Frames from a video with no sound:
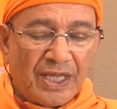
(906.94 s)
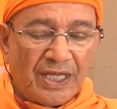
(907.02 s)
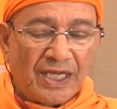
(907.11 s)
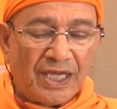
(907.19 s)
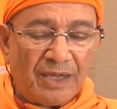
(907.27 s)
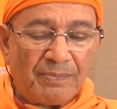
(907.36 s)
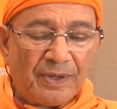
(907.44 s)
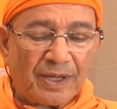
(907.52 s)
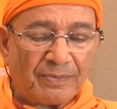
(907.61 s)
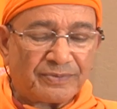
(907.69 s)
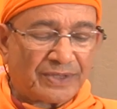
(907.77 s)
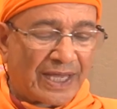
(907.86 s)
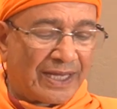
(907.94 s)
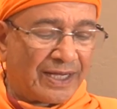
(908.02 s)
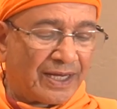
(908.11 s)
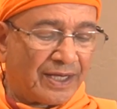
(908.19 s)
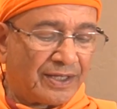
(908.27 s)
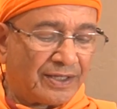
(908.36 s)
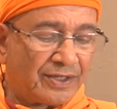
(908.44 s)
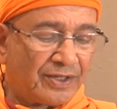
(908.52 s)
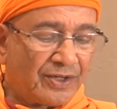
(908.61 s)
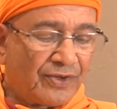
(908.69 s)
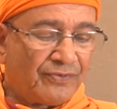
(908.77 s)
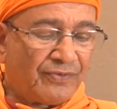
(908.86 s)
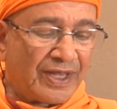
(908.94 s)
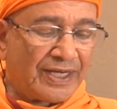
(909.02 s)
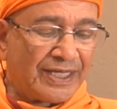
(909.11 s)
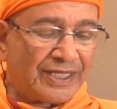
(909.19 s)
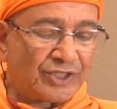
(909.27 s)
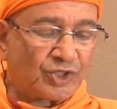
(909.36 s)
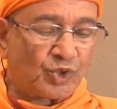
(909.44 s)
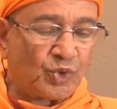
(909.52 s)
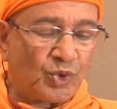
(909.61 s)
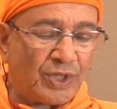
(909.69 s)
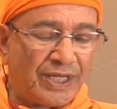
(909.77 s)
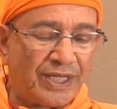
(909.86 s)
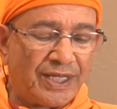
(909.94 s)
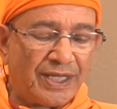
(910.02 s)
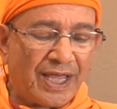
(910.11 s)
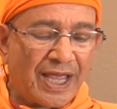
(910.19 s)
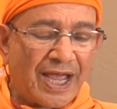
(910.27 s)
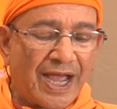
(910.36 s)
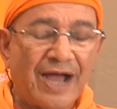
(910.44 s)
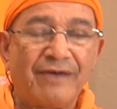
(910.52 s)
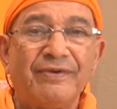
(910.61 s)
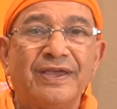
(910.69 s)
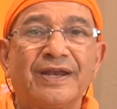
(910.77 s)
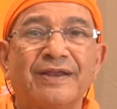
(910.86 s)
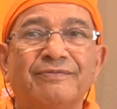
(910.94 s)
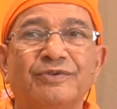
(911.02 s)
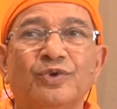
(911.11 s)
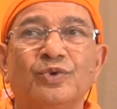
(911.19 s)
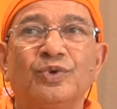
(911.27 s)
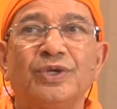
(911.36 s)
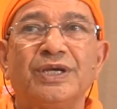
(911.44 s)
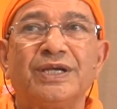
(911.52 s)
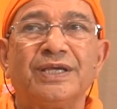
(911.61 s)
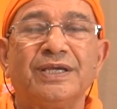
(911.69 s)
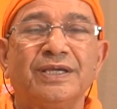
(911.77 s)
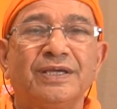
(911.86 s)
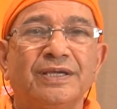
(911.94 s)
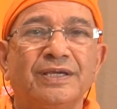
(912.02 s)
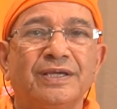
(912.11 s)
He becomes silent when he is truly aware of the unity.